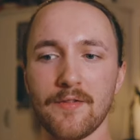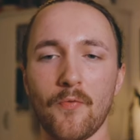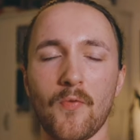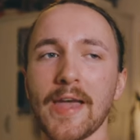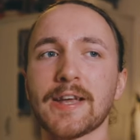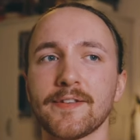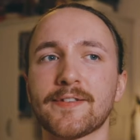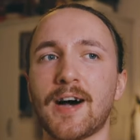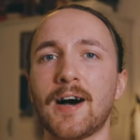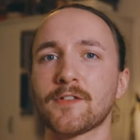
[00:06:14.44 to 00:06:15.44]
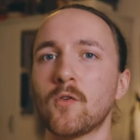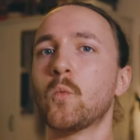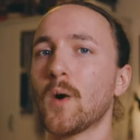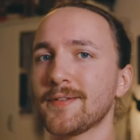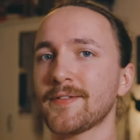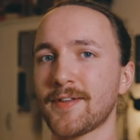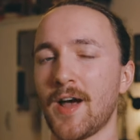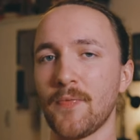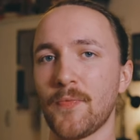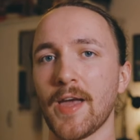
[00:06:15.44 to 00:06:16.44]
they can start to want
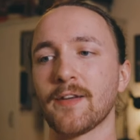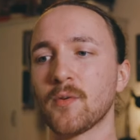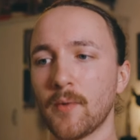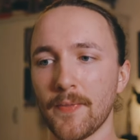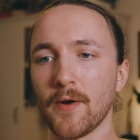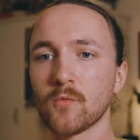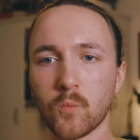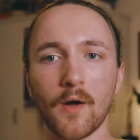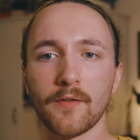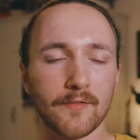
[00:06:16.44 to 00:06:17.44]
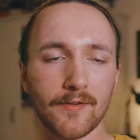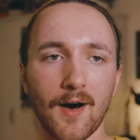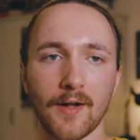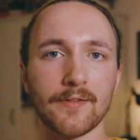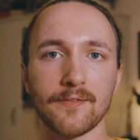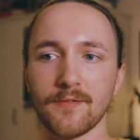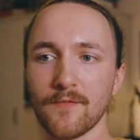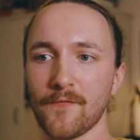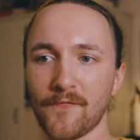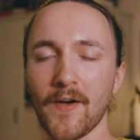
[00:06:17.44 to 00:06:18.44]
certain things, and when those wants aren't
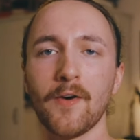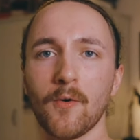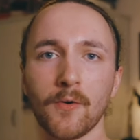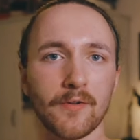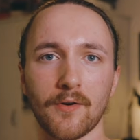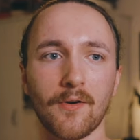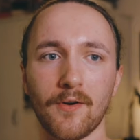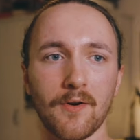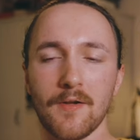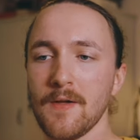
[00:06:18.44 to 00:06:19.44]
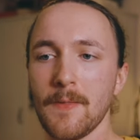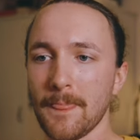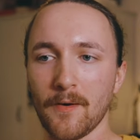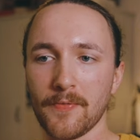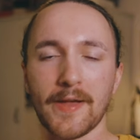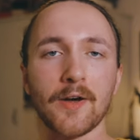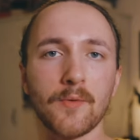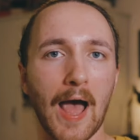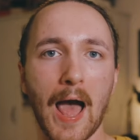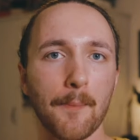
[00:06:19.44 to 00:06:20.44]
filled or they
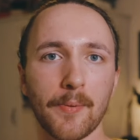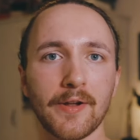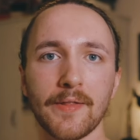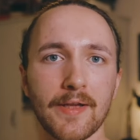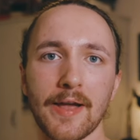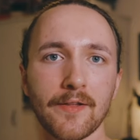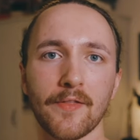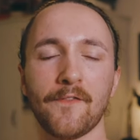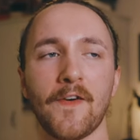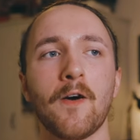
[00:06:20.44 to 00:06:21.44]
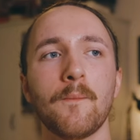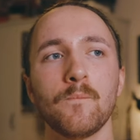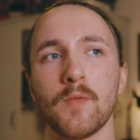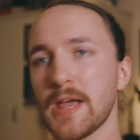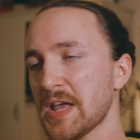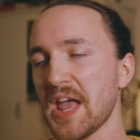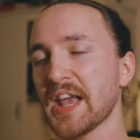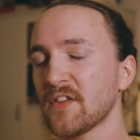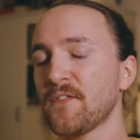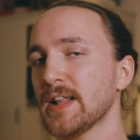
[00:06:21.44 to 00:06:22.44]
don't happen in the end of the film,
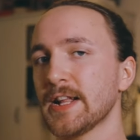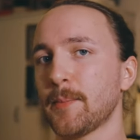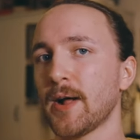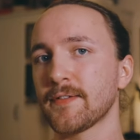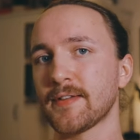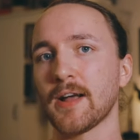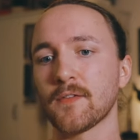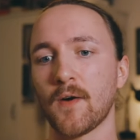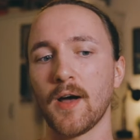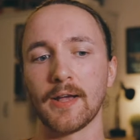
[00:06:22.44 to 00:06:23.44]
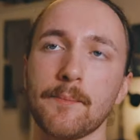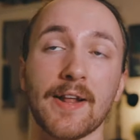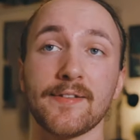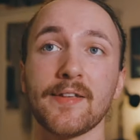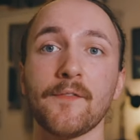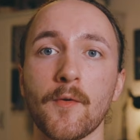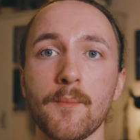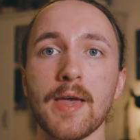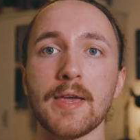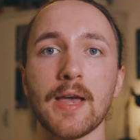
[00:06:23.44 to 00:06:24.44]
it can feel a little bit unsatisfying. But as I said, for
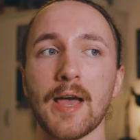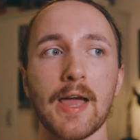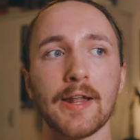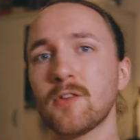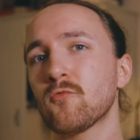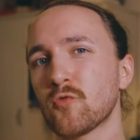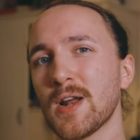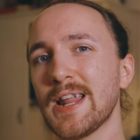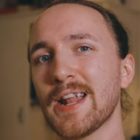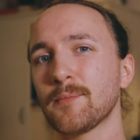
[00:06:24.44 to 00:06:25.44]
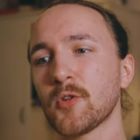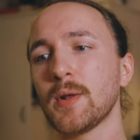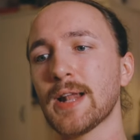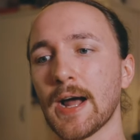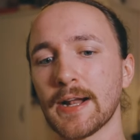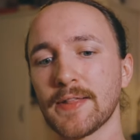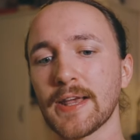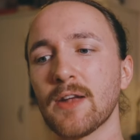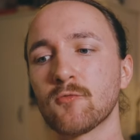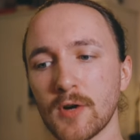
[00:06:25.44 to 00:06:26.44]
me, it didn't really end up doing that, and I
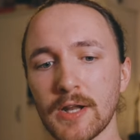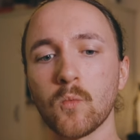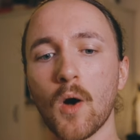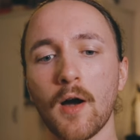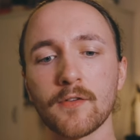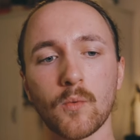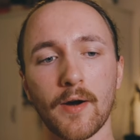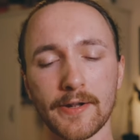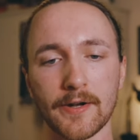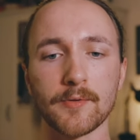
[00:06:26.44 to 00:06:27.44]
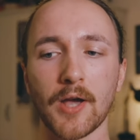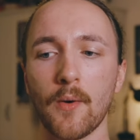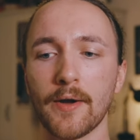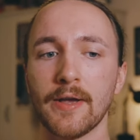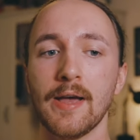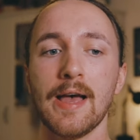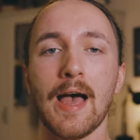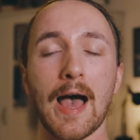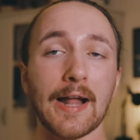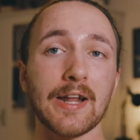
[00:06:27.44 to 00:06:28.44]
think it really worked where it ended up going.
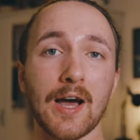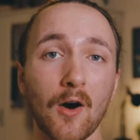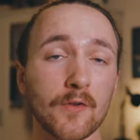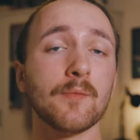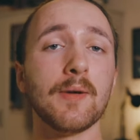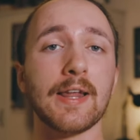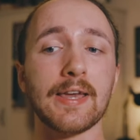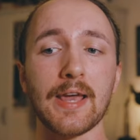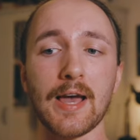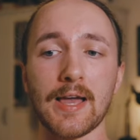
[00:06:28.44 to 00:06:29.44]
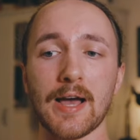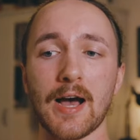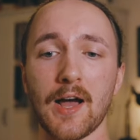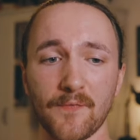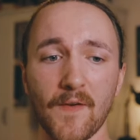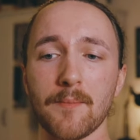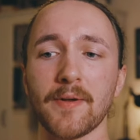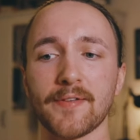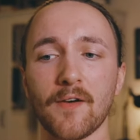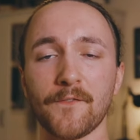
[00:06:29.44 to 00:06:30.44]
And ultimately, I found
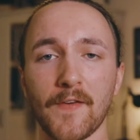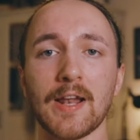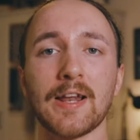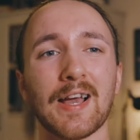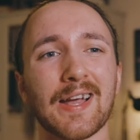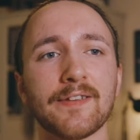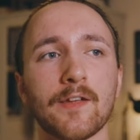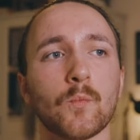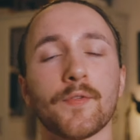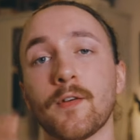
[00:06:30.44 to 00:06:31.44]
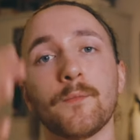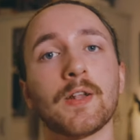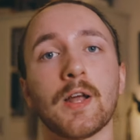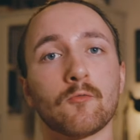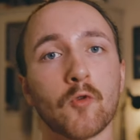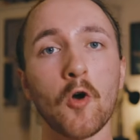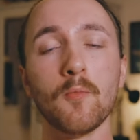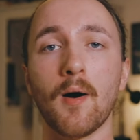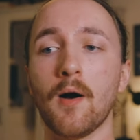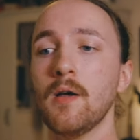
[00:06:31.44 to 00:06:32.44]
myself feeling like I did with something like
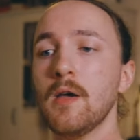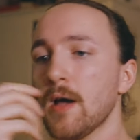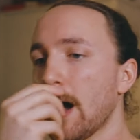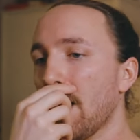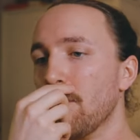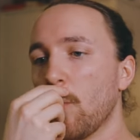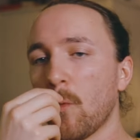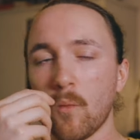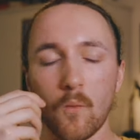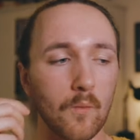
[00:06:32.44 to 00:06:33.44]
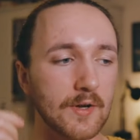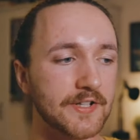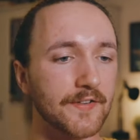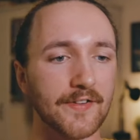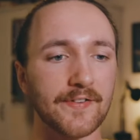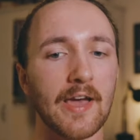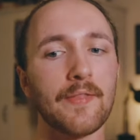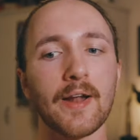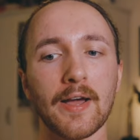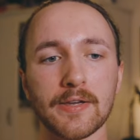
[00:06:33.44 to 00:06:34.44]
Roma, which is to say
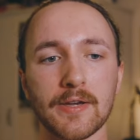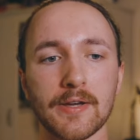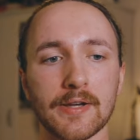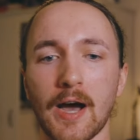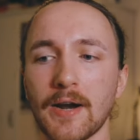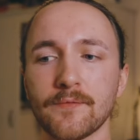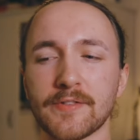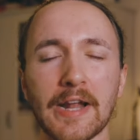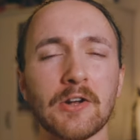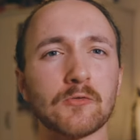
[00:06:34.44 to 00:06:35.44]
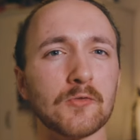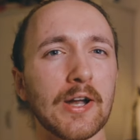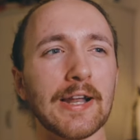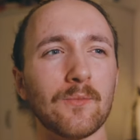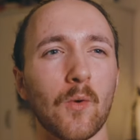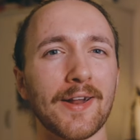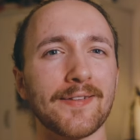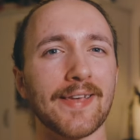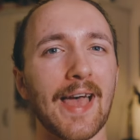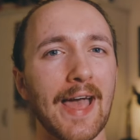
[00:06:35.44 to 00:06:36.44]
that I kind of didn't really want
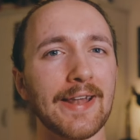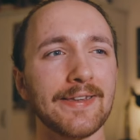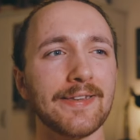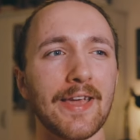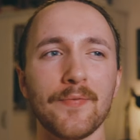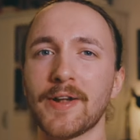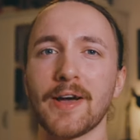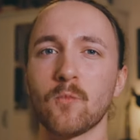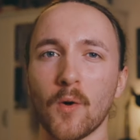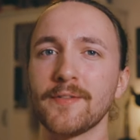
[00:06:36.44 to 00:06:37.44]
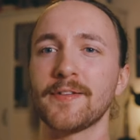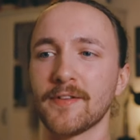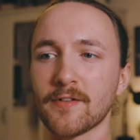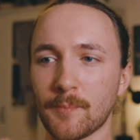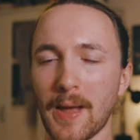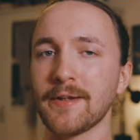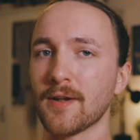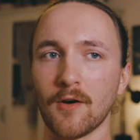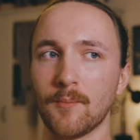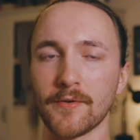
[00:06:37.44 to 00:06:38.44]
it to end, in that I wanted to spend
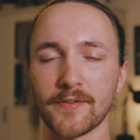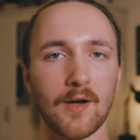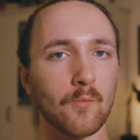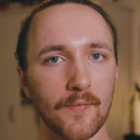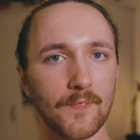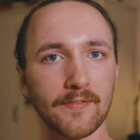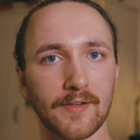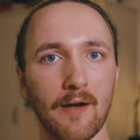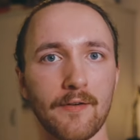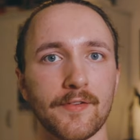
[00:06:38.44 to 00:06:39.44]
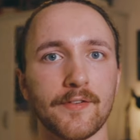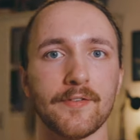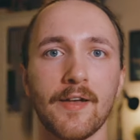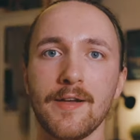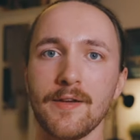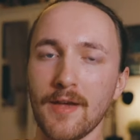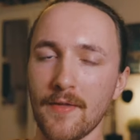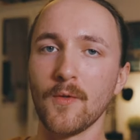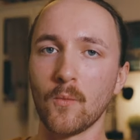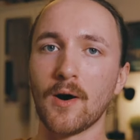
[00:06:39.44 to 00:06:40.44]
a lot more time with these characters
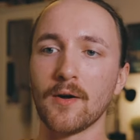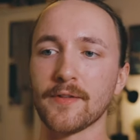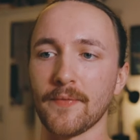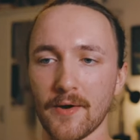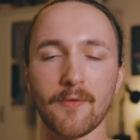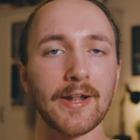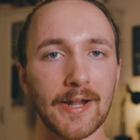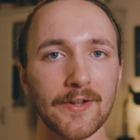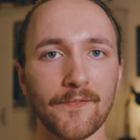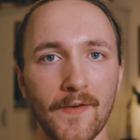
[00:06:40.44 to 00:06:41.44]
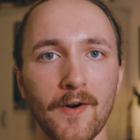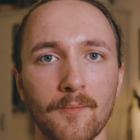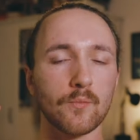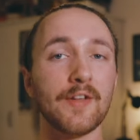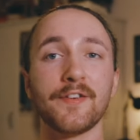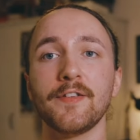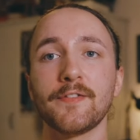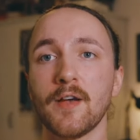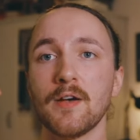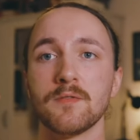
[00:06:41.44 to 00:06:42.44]
in the world that they're in the film, which
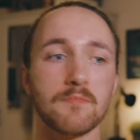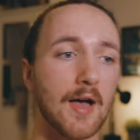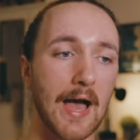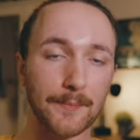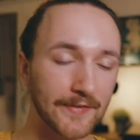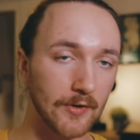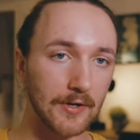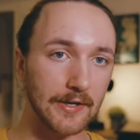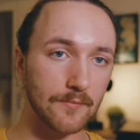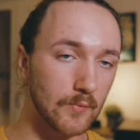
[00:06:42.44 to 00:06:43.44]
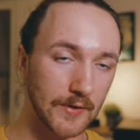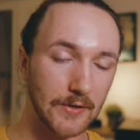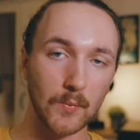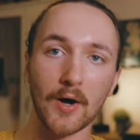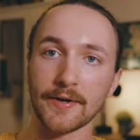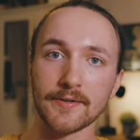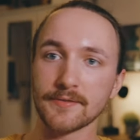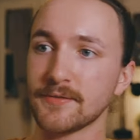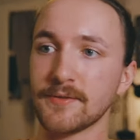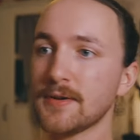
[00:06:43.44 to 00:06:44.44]
is absolutely what you want.
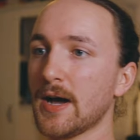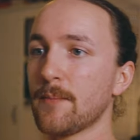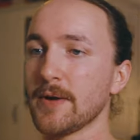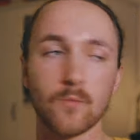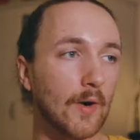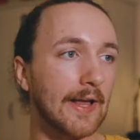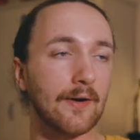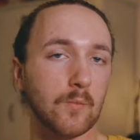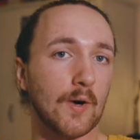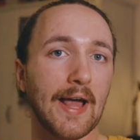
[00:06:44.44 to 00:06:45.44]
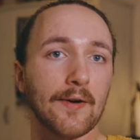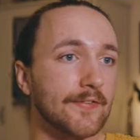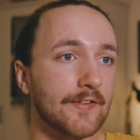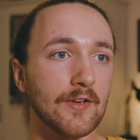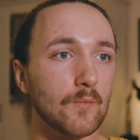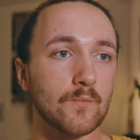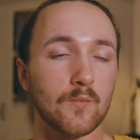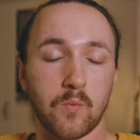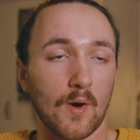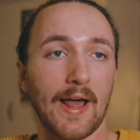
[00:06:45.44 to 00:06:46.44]
I mean, what else do you...
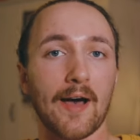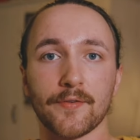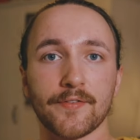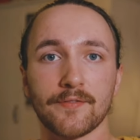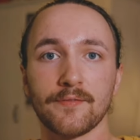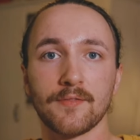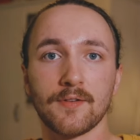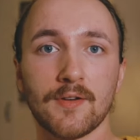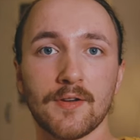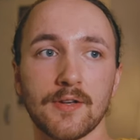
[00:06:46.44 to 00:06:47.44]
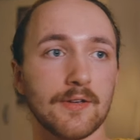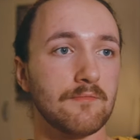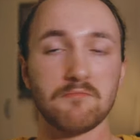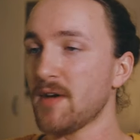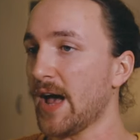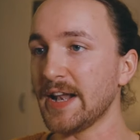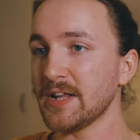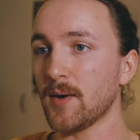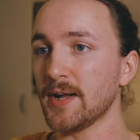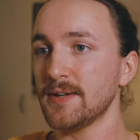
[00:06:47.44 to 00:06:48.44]
What else? Anyone?